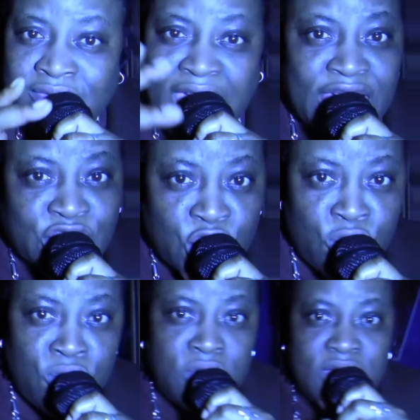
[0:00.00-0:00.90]
Thank
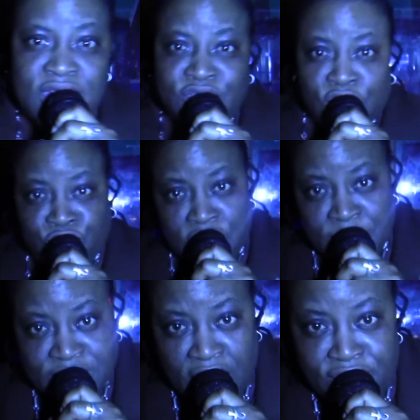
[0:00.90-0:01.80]
you to
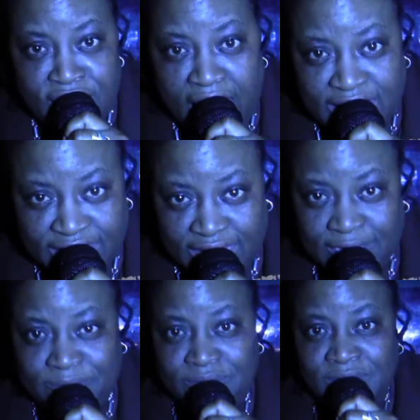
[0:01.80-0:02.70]
Dreams and
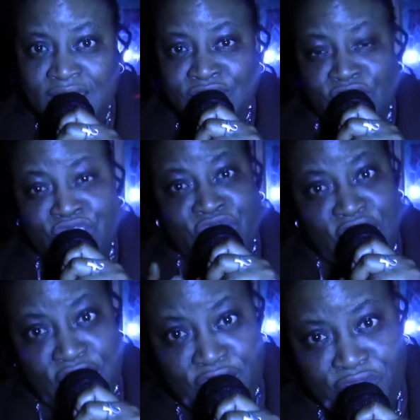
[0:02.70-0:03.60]
Reality, to
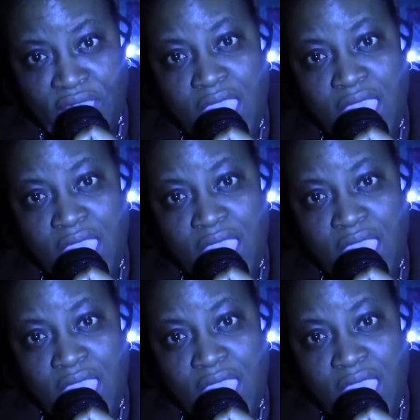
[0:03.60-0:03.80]
Chief,